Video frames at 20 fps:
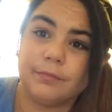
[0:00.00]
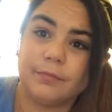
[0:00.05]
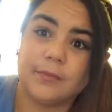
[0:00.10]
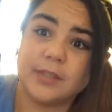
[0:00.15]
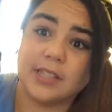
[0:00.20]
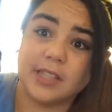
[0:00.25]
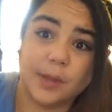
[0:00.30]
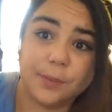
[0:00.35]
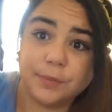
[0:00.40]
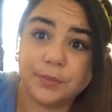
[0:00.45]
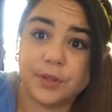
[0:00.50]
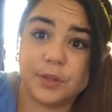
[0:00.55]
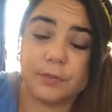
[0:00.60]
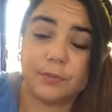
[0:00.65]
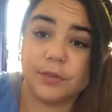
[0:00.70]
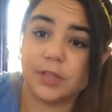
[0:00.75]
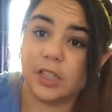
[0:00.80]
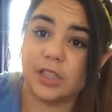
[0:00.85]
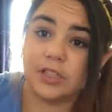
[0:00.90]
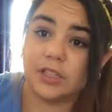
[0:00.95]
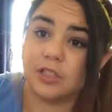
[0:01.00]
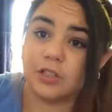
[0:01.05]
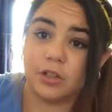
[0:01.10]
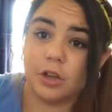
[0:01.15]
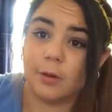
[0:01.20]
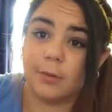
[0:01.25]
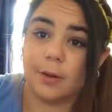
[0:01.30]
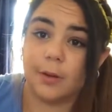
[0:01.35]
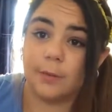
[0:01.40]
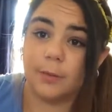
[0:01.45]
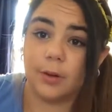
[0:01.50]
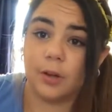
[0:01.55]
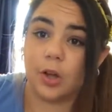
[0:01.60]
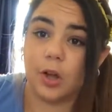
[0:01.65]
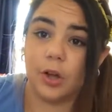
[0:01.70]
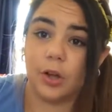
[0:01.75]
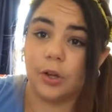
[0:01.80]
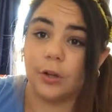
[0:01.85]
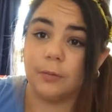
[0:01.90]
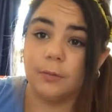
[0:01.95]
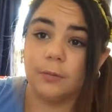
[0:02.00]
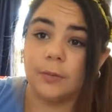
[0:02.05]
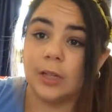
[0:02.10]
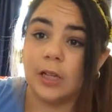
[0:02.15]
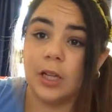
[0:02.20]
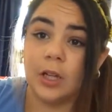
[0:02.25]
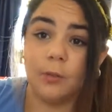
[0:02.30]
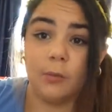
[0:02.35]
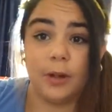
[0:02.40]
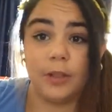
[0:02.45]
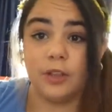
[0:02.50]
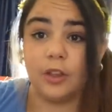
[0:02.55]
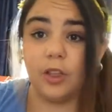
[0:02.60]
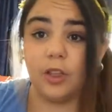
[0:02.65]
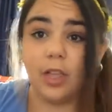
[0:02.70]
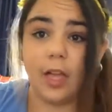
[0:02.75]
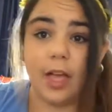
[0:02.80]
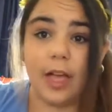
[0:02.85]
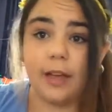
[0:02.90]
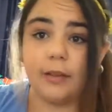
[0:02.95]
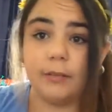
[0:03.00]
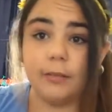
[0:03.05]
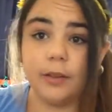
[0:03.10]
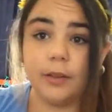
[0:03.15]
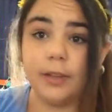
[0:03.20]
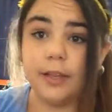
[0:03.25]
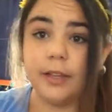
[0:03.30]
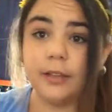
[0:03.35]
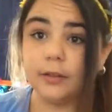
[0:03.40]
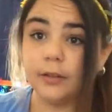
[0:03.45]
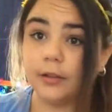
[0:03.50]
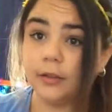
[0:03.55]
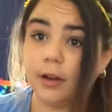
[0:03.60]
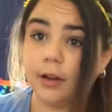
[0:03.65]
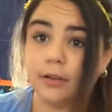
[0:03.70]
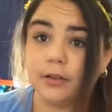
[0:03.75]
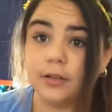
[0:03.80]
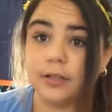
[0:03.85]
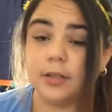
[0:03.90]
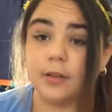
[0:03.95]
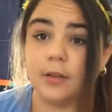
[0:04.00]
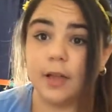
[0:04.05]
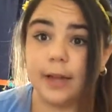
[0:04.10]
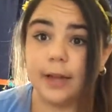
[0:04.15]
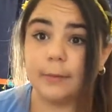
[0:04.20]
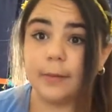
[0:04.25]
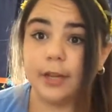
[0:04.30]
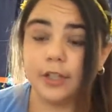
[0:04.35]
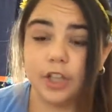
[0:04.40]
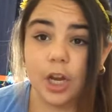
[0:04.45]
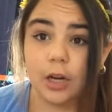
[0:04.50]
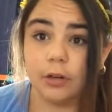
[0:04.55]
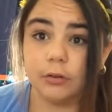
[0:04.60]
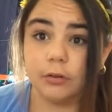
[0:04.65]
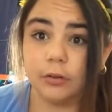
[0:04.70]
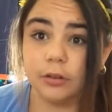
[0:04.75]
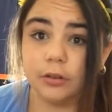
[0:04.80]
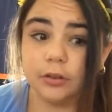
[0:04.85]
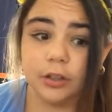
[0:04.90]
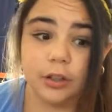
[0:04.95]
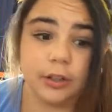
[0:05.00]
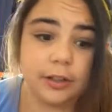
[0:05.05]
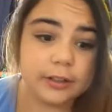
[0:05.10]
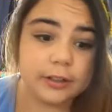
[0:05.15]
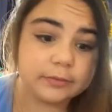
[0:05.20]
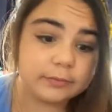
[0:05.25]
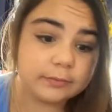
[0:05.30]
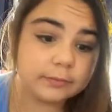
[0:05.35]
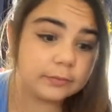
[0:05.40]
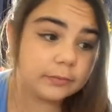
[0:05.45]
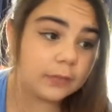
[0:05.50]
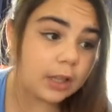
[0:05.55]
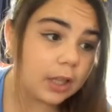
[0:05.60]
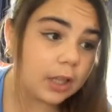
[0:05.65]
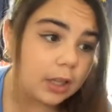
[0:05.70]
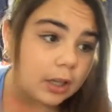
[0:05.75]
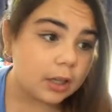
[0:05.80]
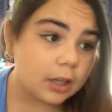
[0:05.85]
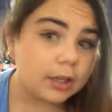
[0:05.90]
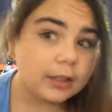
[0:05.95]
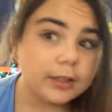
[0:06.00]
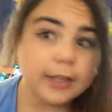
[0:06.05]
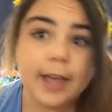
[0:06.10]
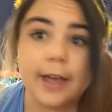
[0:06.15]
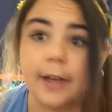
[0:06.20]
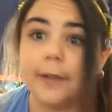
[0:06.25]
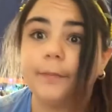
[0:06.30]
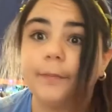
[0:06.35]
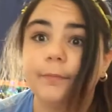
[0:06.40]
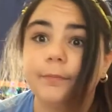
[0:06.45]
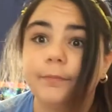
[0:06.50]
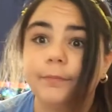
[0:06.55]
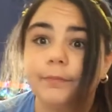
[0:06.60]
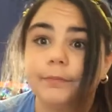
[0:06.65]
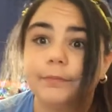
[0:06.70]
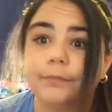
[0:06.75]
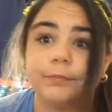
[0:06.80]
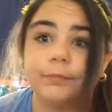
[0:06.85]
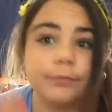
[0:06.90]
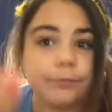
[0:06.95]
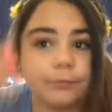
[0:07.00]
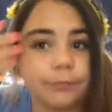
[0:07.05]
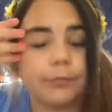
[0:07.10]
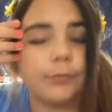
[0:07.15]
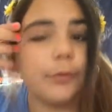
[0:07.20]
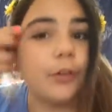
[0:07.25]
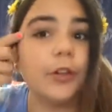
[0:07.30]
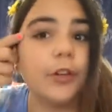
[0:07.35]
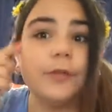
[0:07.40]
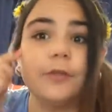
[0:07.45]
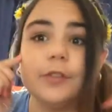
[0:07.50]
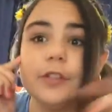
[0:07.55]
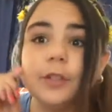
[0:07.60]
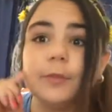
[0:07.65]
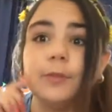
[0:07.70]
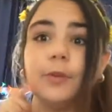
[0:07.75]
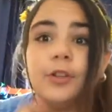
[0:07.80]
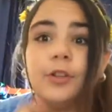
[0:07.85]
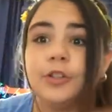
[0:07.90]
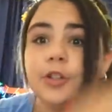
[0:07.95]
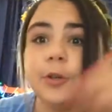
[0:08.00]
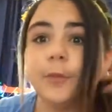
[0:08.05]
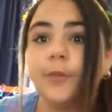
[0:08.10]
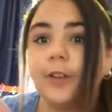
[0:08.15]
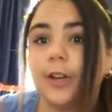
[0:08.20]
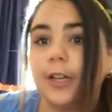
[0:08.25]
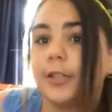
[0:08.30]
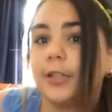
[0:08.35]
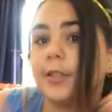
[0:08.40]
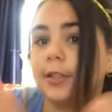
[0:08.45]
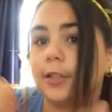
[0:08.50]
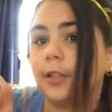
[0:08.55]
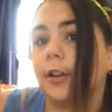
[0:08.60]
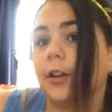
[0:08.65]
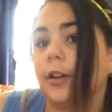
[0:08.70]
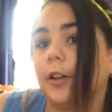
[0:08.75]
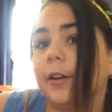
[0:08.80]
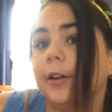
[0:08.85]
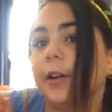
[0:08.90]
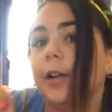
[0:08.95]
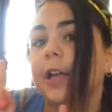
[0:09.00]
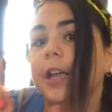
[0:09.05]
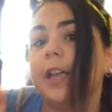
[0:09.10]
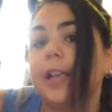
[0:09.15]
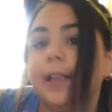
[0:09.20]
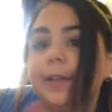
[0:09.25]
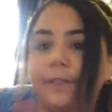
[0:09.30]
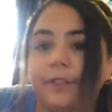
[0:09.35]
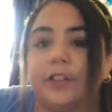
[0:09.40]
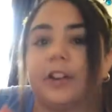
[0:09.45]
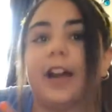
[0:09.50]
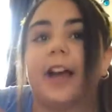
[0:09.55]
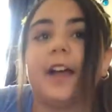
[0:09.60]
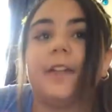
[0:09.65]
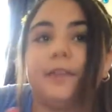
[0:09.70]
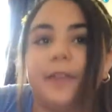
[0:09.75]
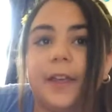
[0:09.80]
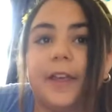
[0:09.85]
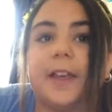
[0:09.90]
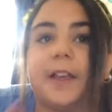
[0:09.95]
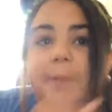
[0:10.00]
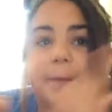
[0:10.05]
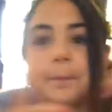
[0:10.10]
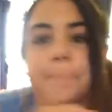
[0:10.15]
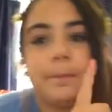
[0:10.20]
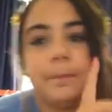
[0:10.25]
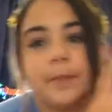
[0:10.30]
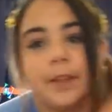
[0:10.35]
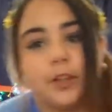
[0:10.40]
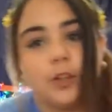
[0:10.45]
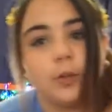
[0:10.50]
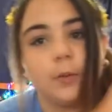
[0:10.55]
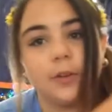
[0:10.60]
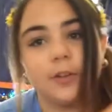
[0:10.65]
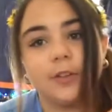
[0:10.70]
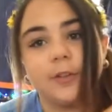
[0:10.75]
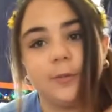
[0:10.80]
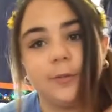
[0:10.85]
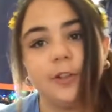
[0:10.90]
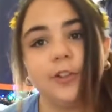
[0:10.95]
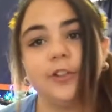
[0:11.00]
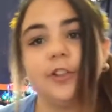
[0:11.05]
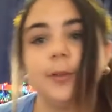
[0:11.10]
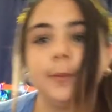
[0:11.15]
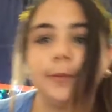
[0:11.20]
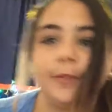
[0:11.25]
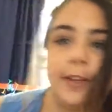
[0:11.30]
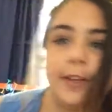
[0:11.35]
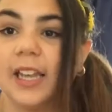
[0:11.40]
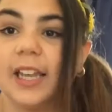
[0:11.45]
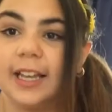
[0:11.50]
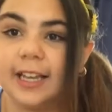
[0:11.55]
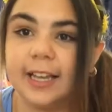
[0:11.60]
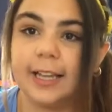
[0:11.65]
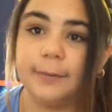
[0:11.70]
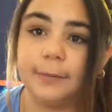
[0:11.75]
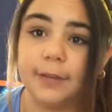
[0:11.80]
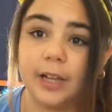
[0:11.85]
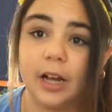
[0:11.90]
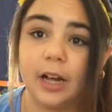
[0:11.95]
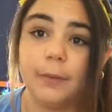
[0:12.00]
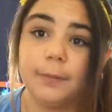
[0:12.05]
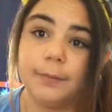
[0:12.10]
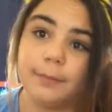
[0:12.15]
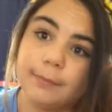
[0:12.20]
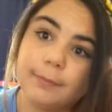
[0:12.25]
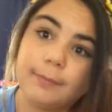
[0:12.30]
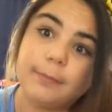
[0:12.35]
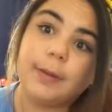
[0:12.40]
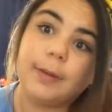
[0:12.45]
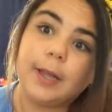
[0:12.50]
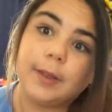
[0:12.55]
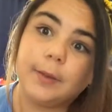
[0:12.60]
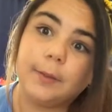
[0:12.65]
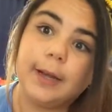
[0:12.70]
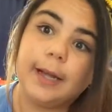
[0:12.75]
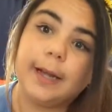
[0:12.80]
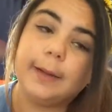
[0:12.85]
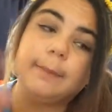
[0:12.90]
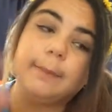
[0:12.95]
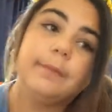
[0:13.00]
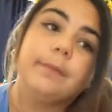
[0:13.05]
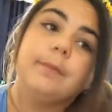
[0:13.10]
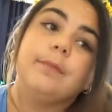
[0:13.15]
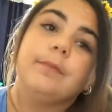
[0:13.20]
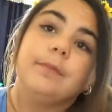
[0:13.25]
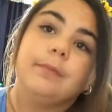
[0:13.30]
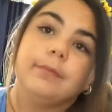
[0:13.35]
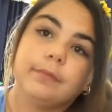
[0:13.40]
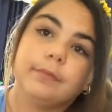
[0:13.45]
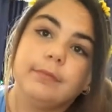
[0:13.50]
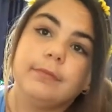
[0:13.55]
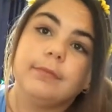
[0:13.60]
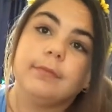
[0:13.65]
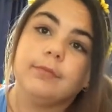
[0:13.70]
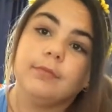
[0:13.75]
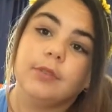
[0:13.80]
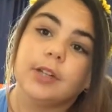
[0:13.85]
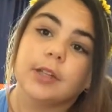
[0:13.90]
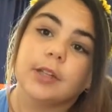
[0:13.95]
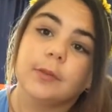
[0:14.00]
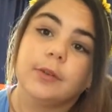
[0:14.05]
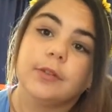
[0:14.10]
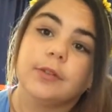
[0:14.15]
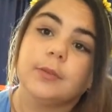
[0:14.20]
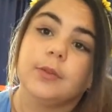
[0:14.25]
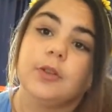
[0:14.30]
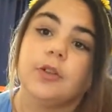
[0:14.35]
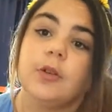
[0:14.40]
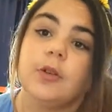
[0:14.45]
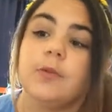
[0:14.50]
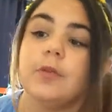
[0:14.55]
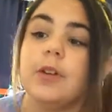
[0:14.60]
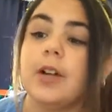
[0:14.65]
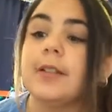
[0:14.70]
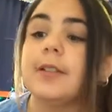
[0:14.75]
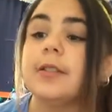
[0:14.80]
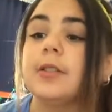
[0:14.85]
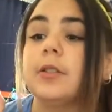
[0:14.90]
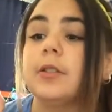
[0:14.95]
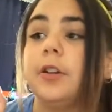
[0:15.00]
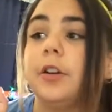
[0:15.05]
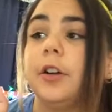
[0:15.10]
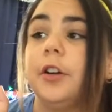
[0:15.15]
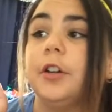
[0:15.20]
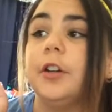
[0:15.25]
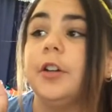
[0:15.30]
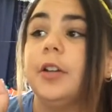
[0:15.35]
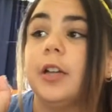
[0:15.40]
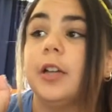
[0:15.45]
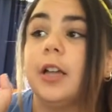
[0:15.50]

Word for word: something. Like, just comment below whether you like you think you're going to like my channel or not and yeah looking for some YouTube friends so if you're out there and you want some YouTube friends hit me up by the way really want some YouTube friends so